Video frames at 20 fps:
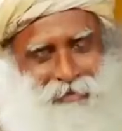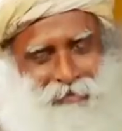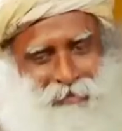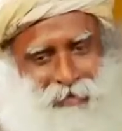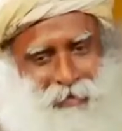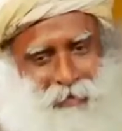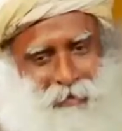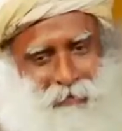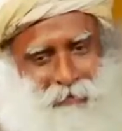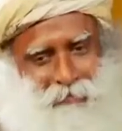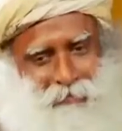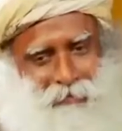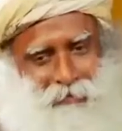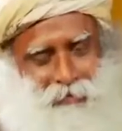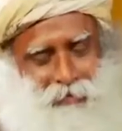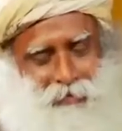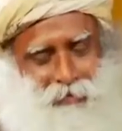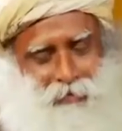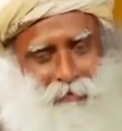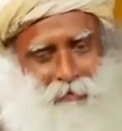now,
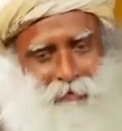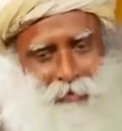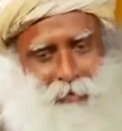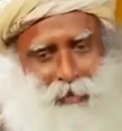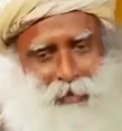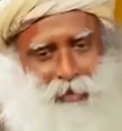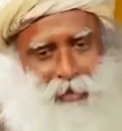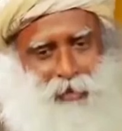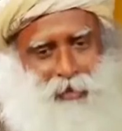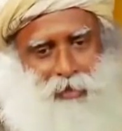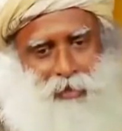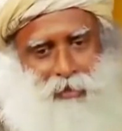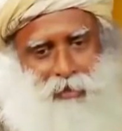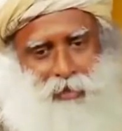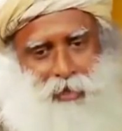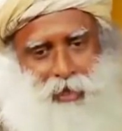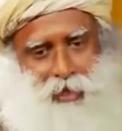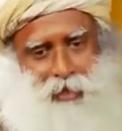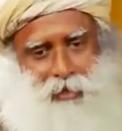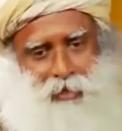we must
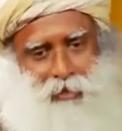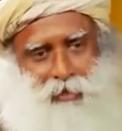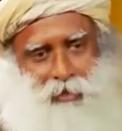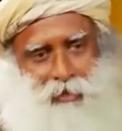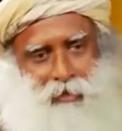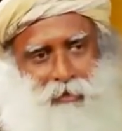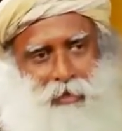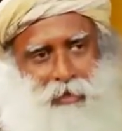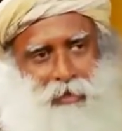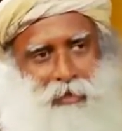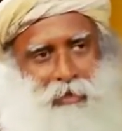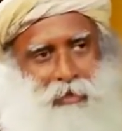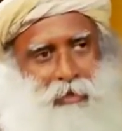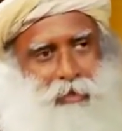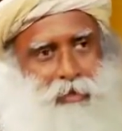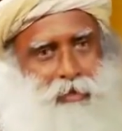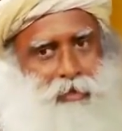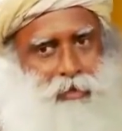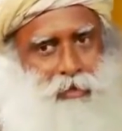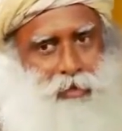understand the
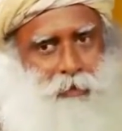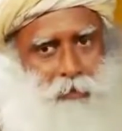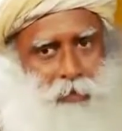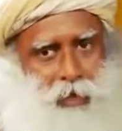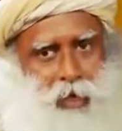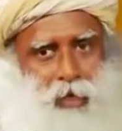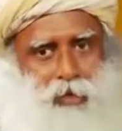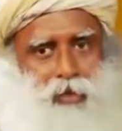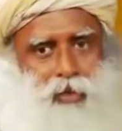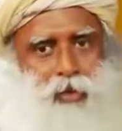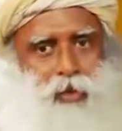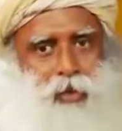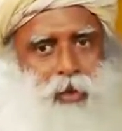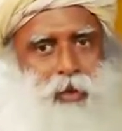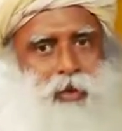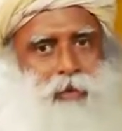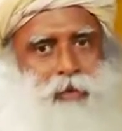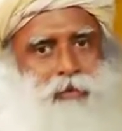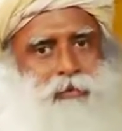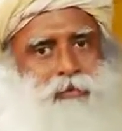leadership as a
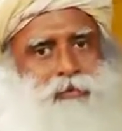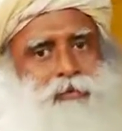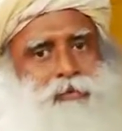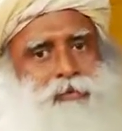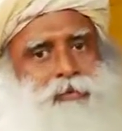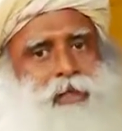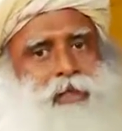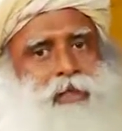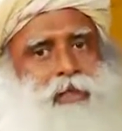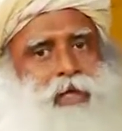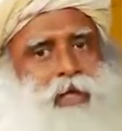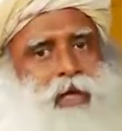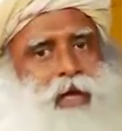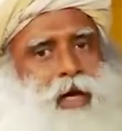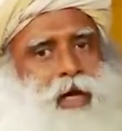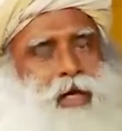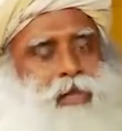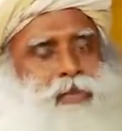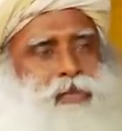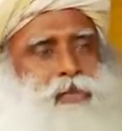whole in the
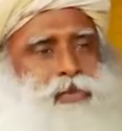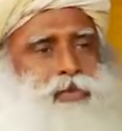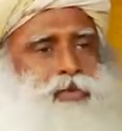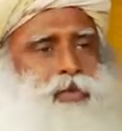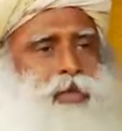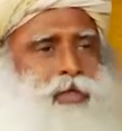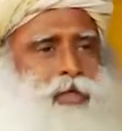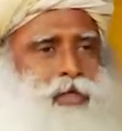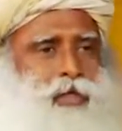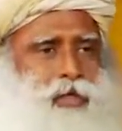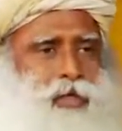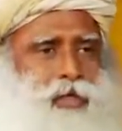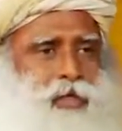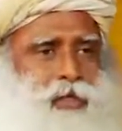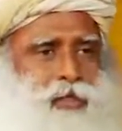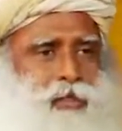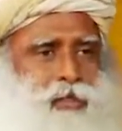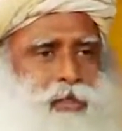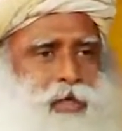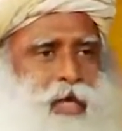last two hundred
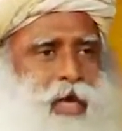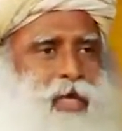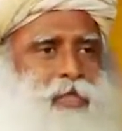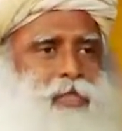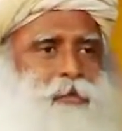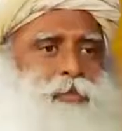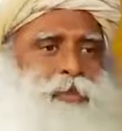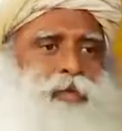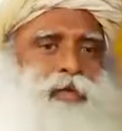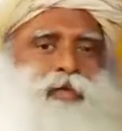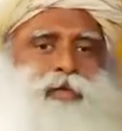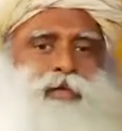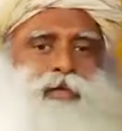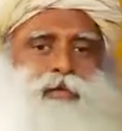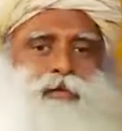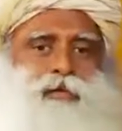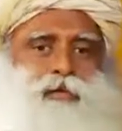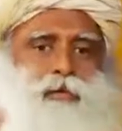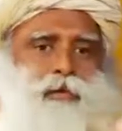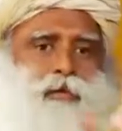years has
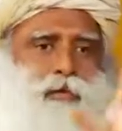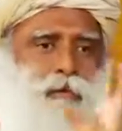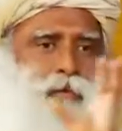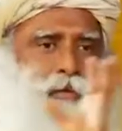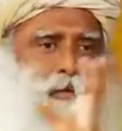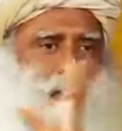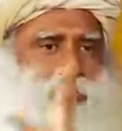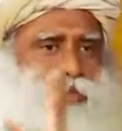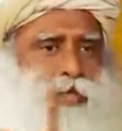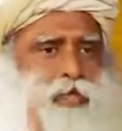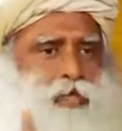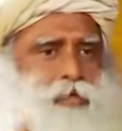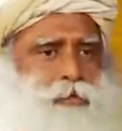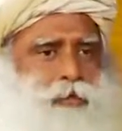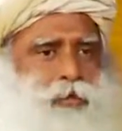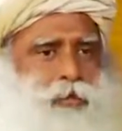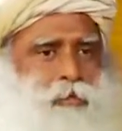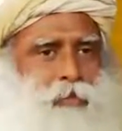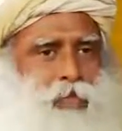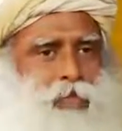been, there has
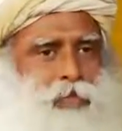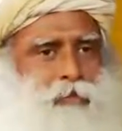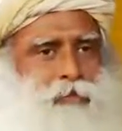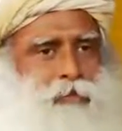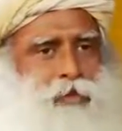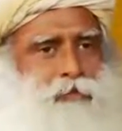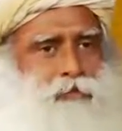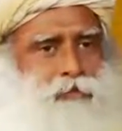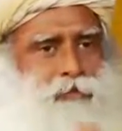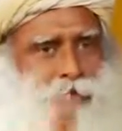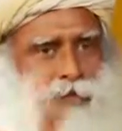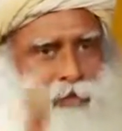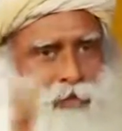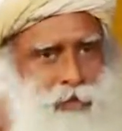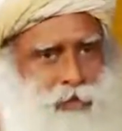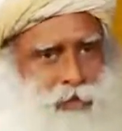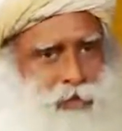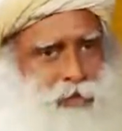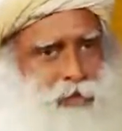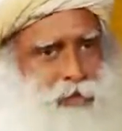been a
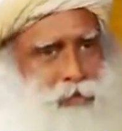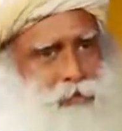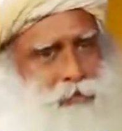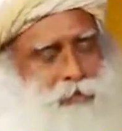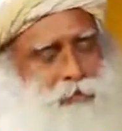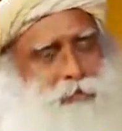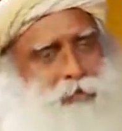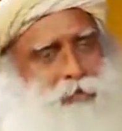metamorphosis